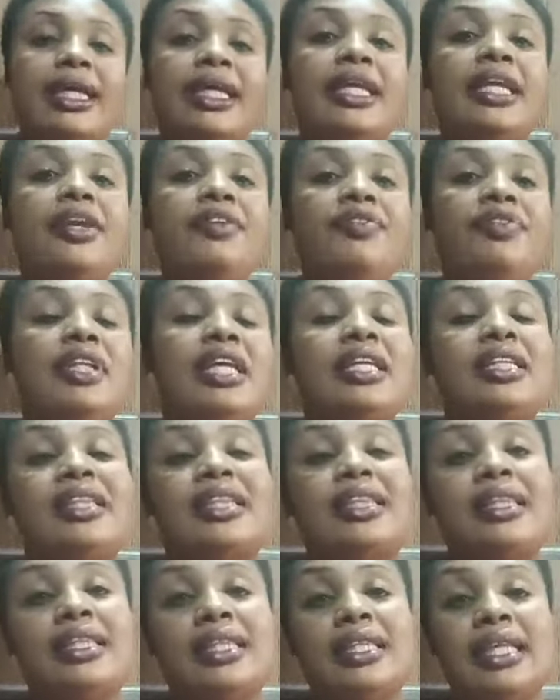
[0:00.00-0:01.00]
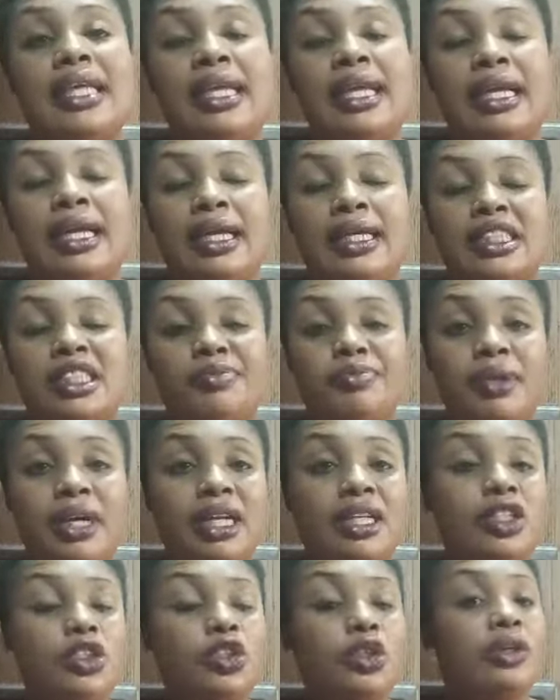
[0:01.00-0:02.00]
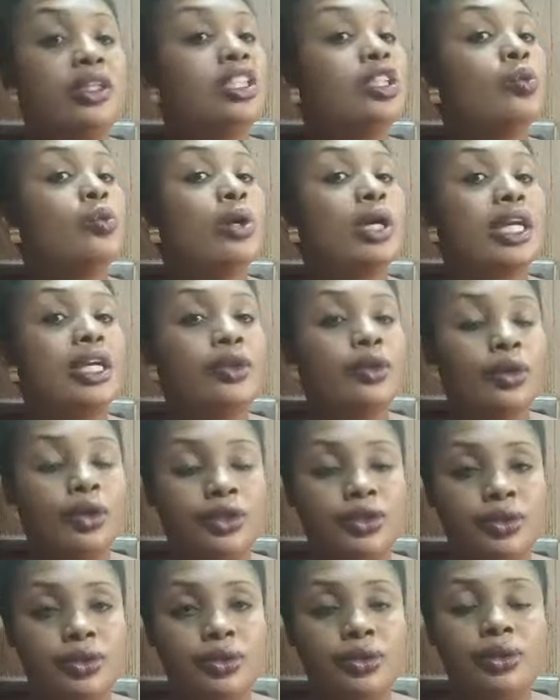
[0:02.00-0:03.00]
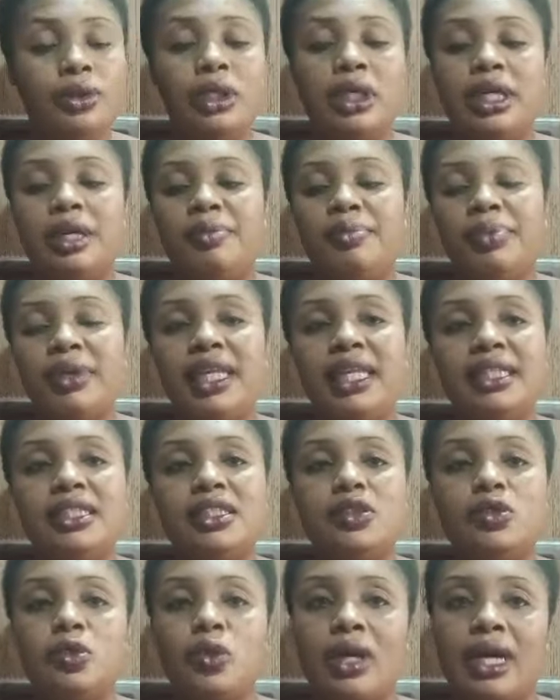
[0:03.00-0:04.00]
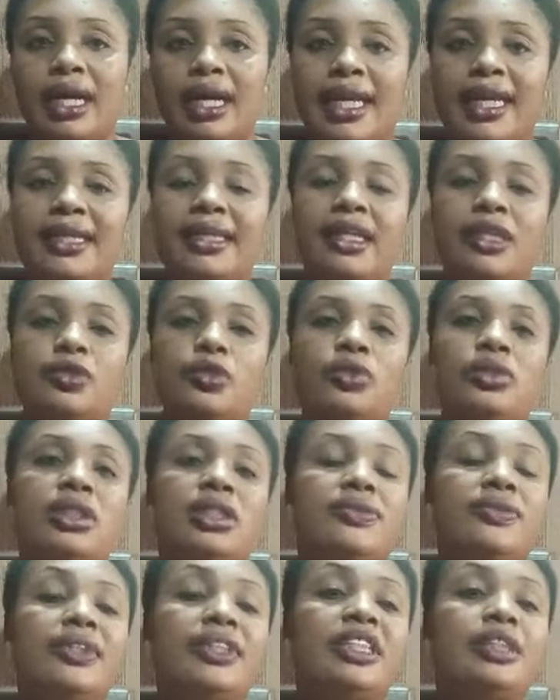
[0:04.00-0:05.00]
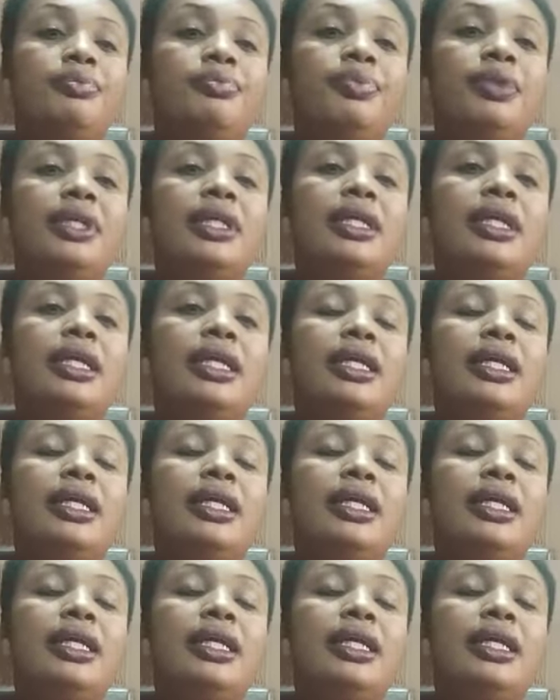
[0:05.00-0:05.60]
If the spell is already working on you, please go ahead and do this recipe.